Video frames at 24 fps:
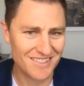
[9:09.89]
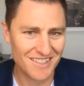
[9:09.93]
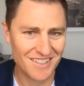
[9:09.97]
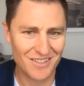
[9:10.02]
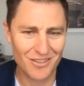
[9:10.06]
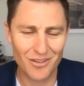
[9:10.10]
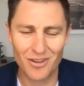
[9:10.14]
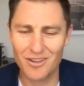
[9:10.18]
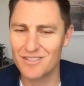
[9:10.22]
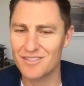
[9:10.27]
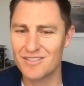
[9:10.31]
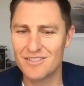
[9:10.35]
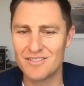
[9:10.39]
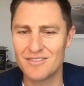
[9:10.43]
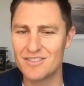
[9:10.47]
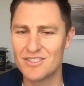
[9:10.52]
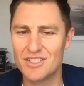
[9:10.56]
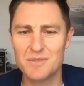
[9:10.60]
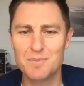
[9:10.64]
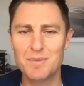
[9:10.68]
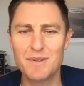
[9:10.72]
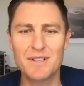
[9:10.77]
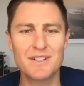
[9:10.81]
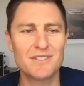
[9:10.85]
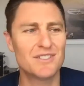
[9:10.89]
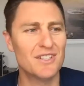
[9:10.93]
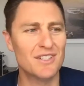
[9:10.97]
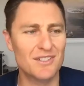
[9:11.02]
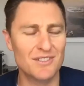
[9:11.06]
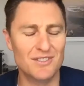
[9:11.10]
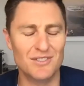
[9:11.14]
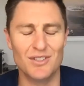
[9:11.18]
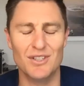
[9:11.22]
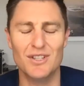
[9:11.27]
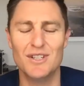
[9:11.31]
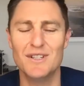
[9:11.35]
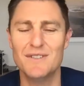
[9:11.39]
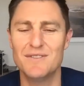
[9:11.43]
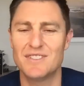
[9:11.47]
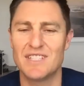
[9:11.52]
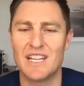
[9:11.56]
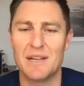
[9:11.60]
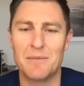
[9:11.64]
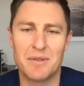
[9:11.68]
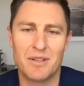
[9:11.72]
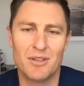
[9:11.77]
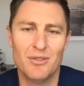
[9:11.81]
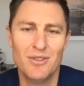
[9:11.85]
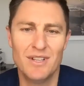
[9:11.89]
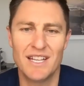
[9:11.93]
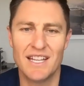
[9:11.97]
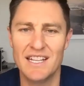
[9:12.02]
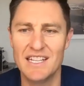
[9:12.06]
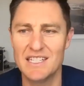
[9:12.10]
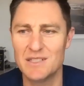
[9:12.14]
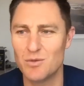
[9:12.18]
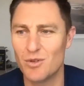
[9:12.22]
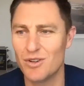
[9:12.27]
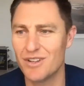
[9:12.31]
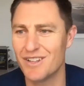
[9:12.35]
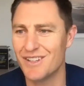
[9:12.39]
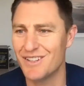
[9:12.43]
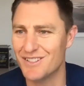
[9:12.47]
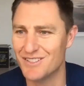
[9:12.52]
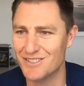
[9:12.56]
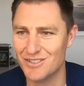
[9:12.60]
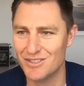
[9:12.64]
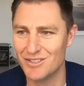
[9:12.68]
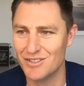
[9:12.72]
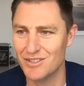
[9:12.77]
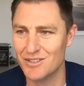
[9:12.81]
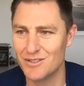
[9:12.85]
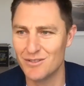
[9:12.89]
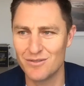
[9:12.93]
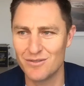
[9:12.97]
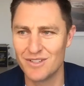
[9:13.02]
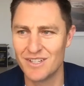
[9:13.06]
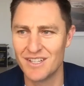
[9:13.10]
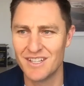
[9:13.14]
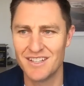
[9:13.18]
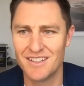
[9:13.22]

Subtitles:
Not just because you deserve something. Who cares what you deserve?